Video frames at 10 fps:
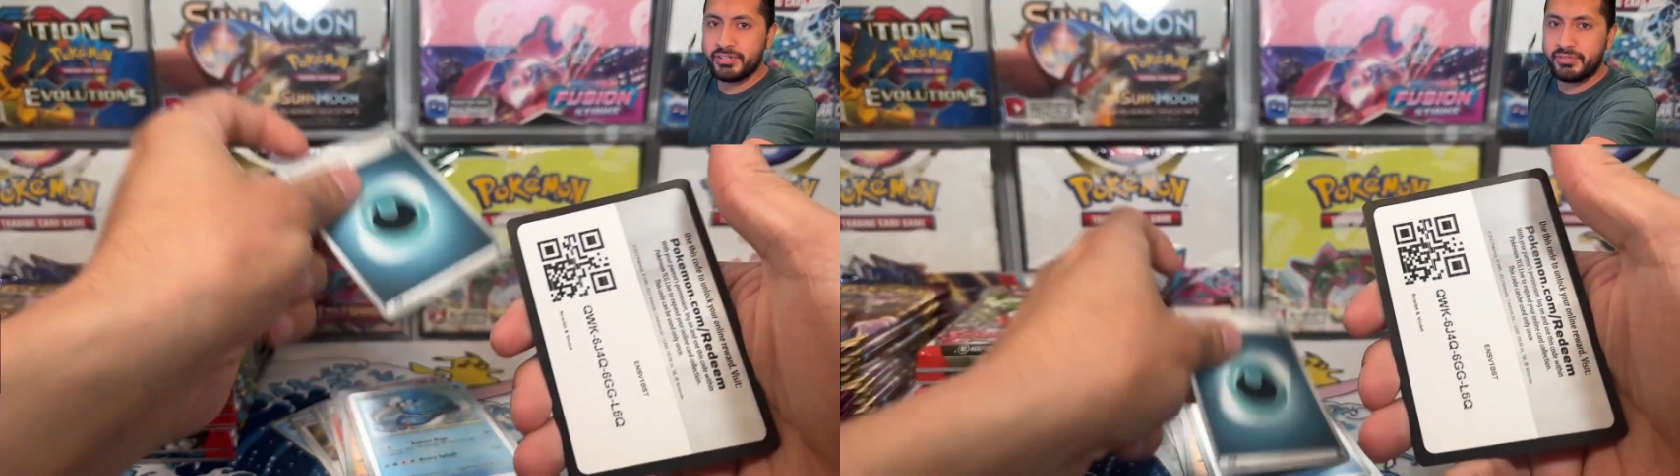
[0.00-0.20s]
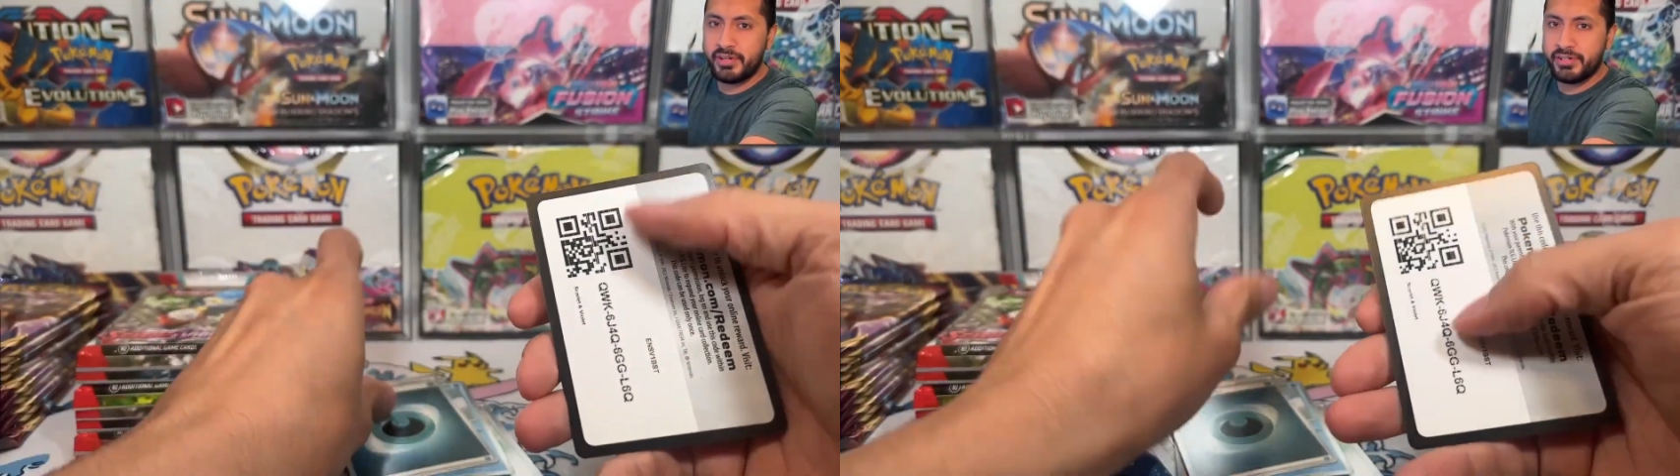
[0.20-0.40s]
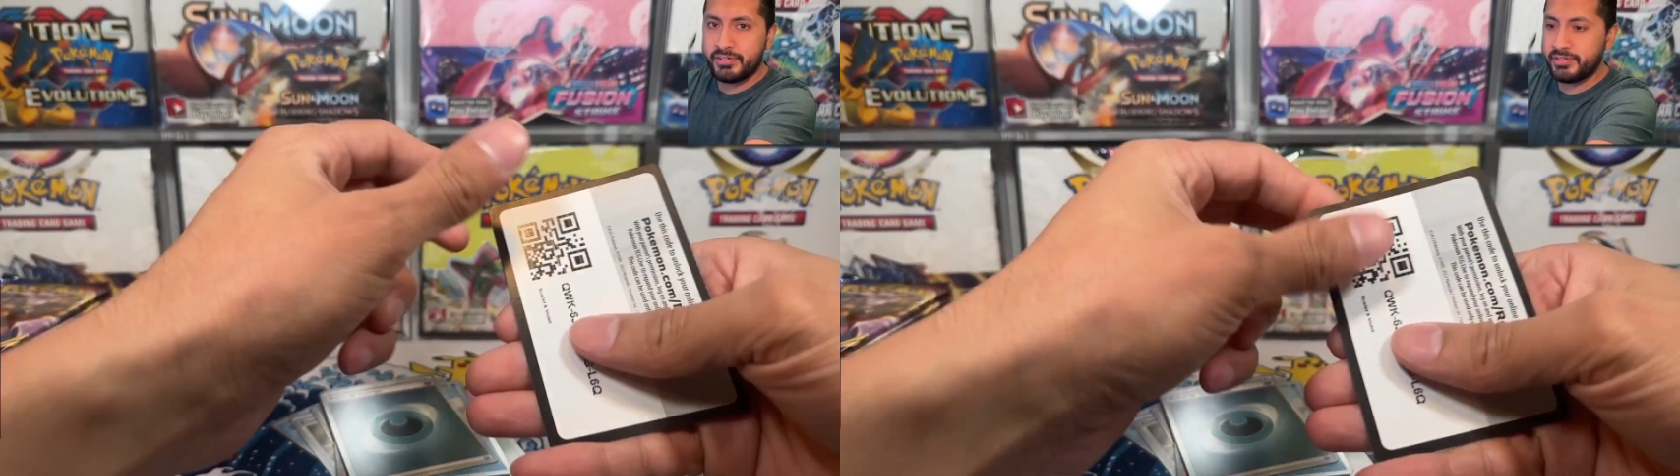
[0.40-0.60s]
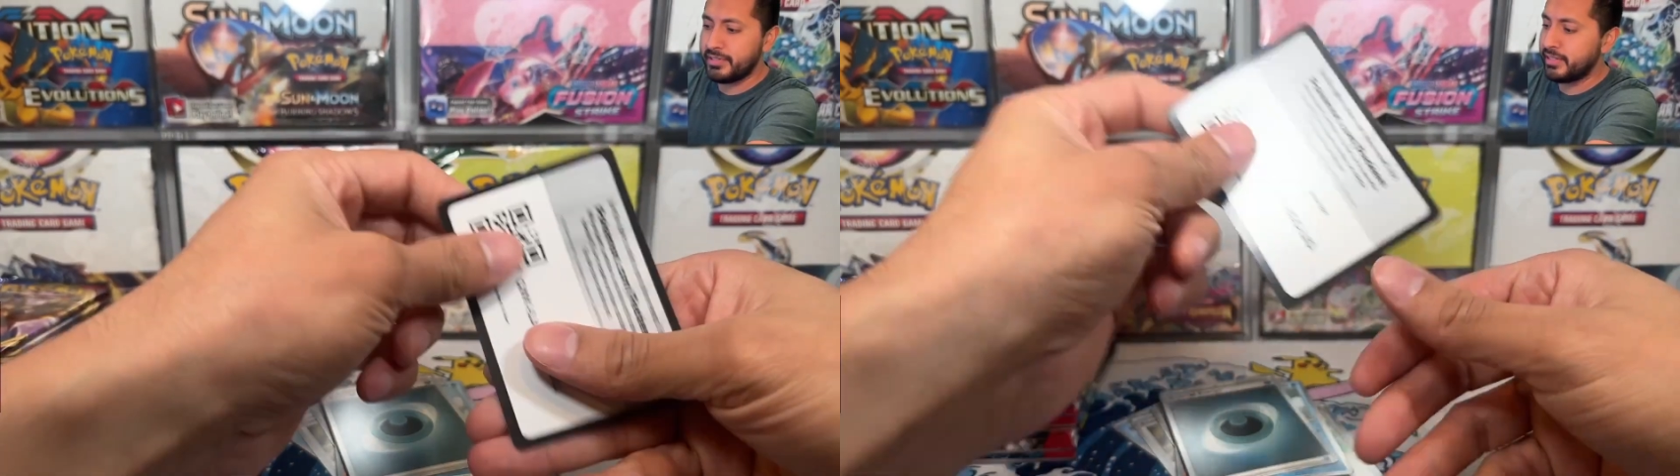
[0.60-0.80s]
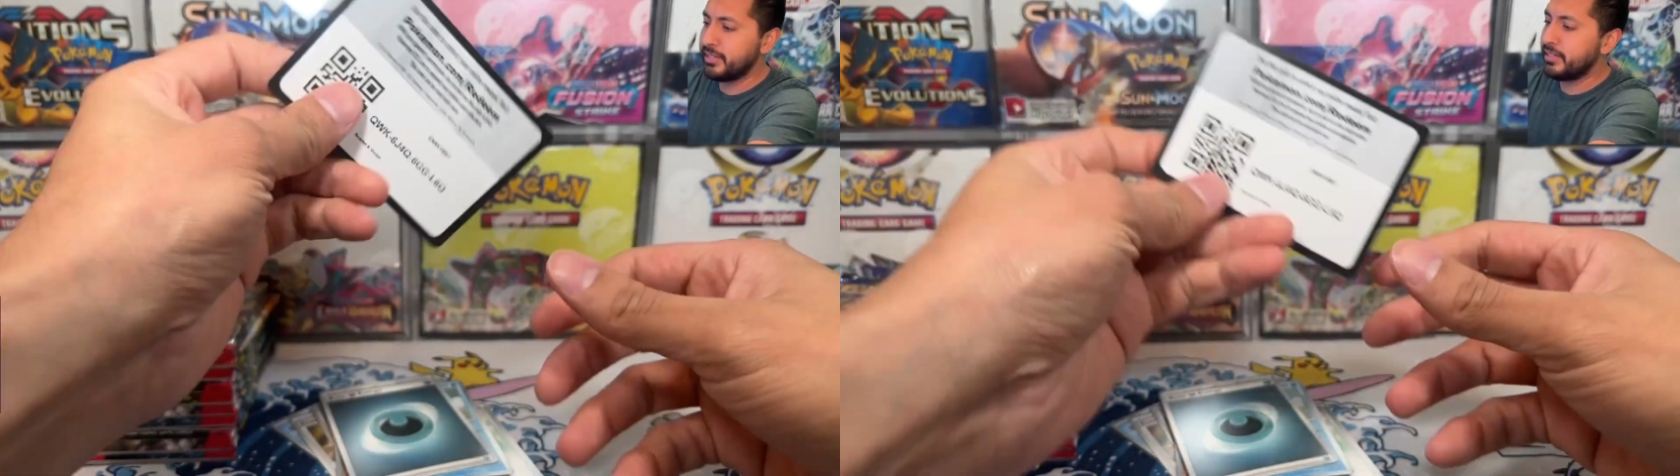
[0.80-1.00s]

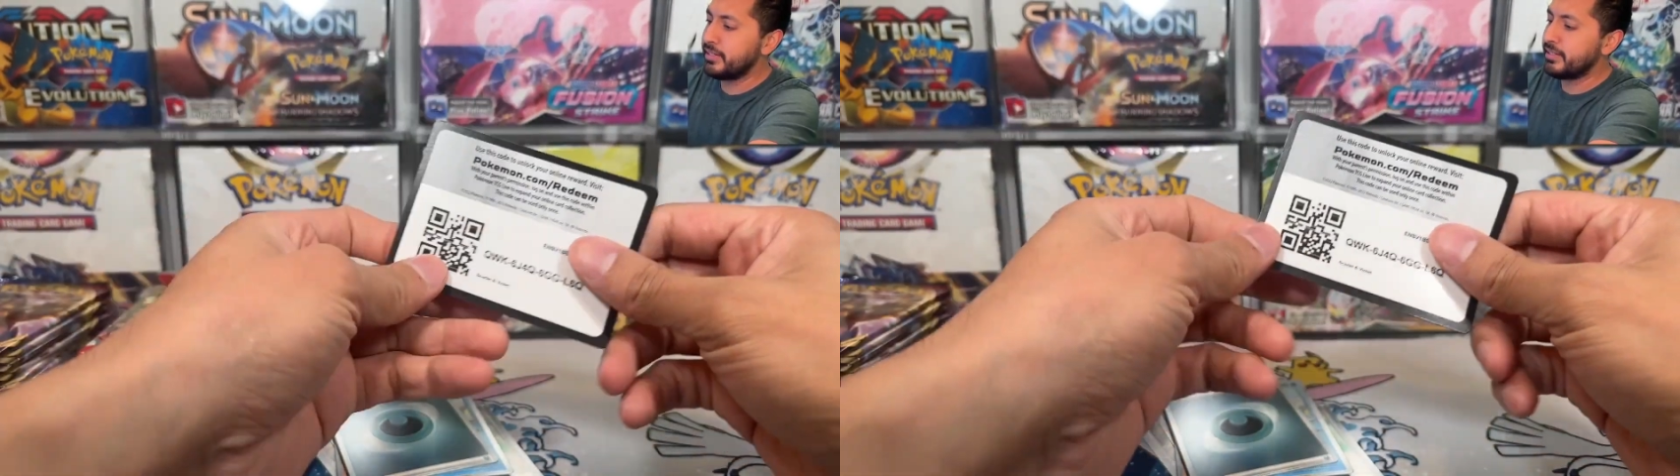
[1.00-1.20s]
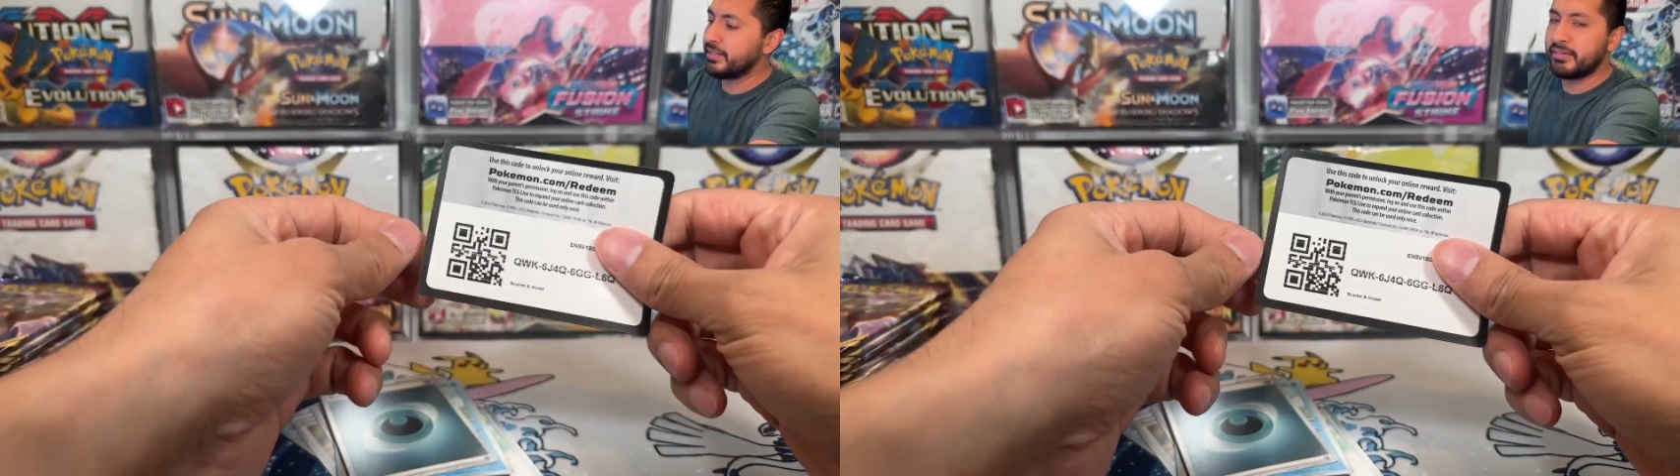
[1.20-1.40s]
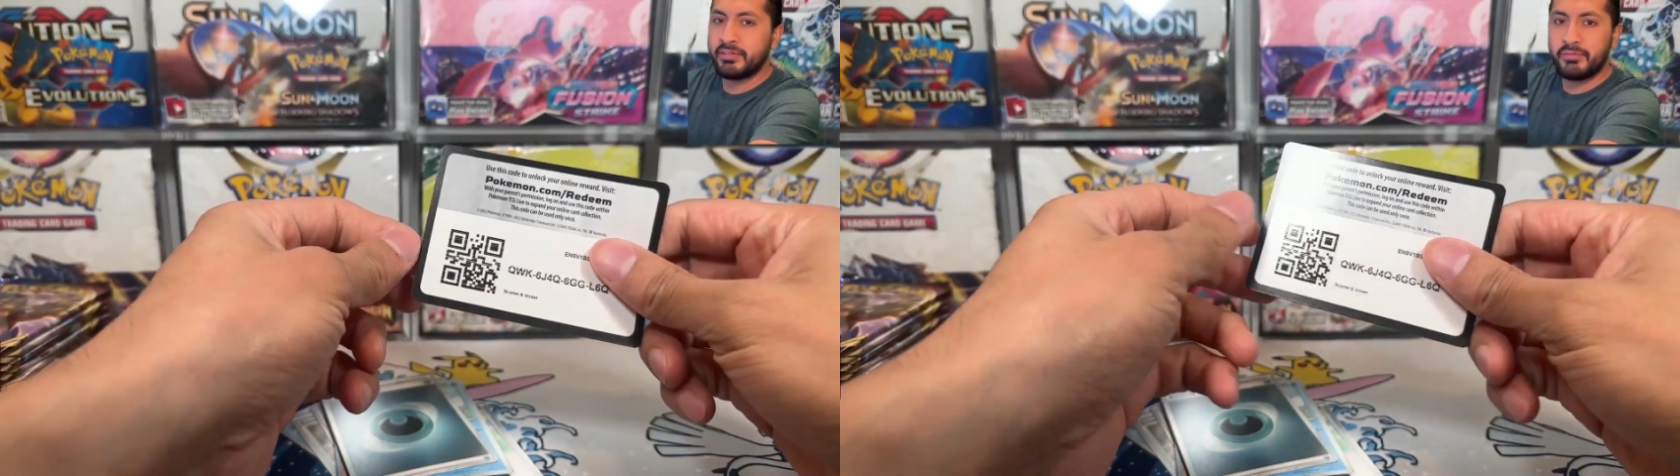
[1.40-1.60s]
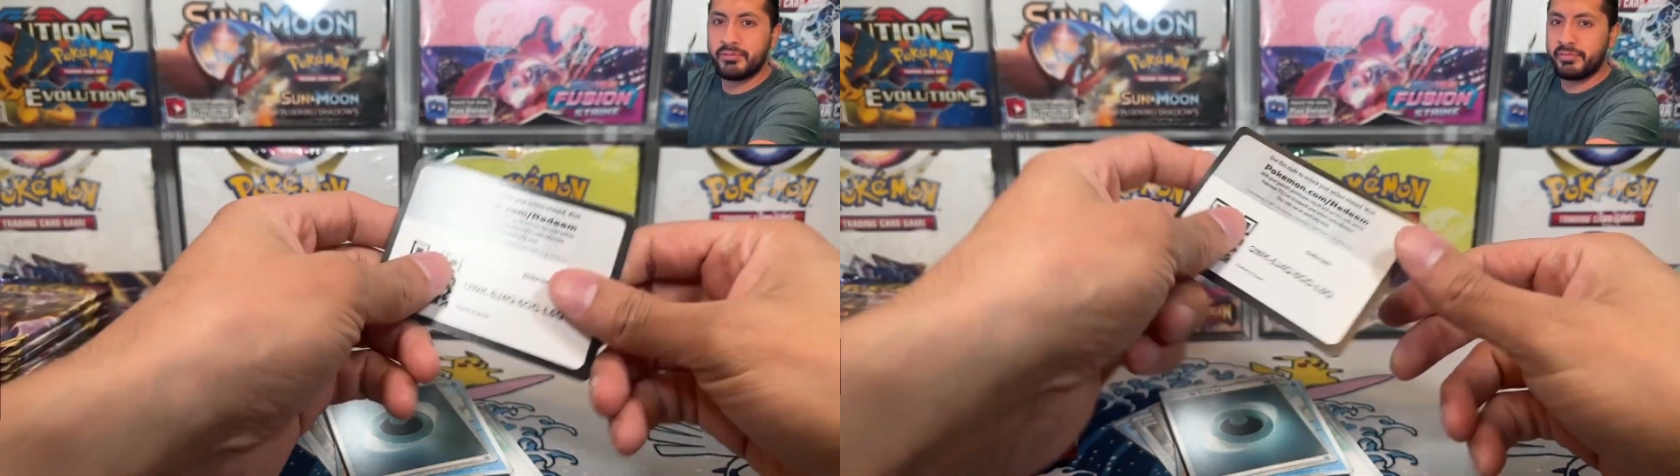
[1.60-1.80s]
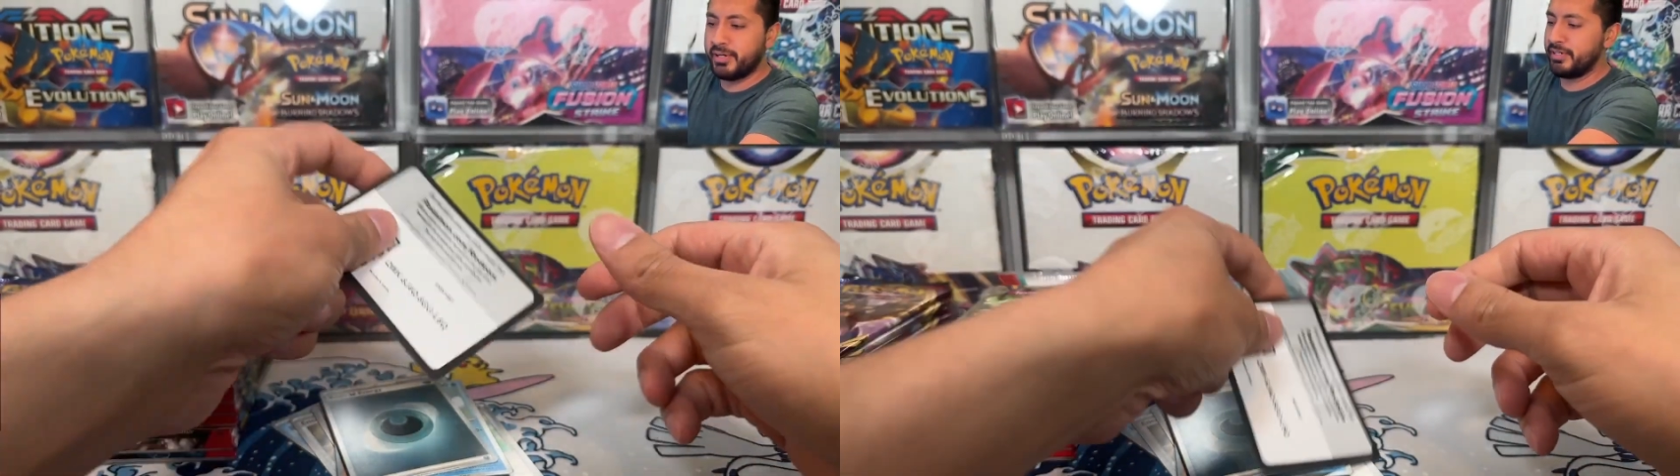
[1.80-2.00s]
rares were
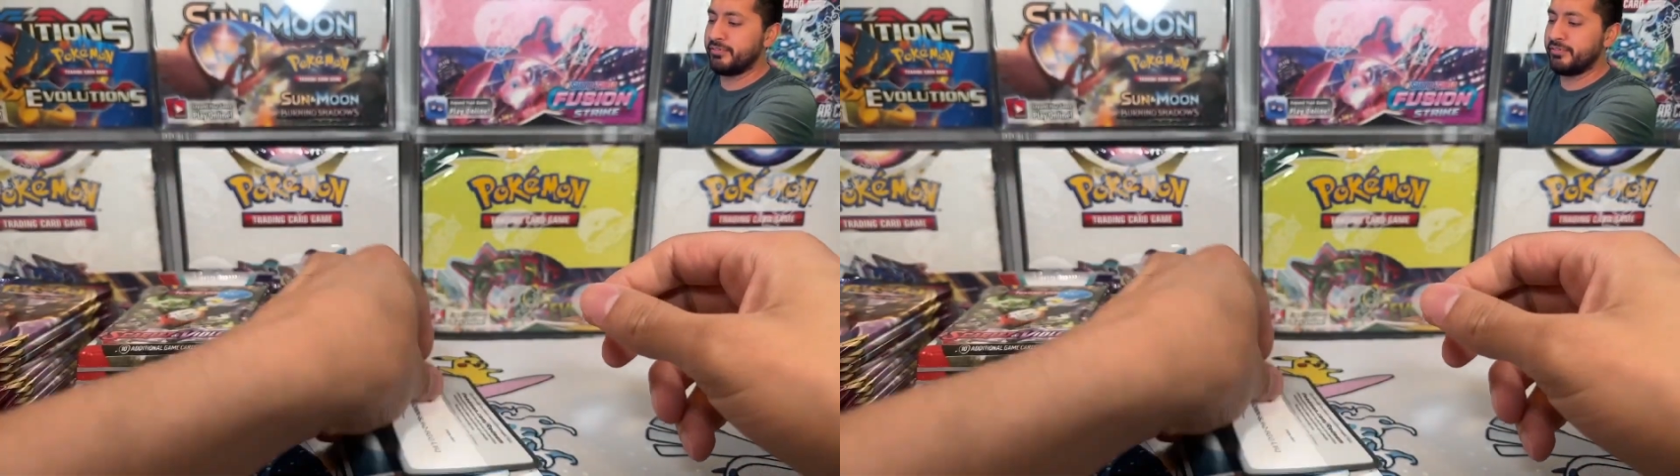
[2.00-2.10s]
very,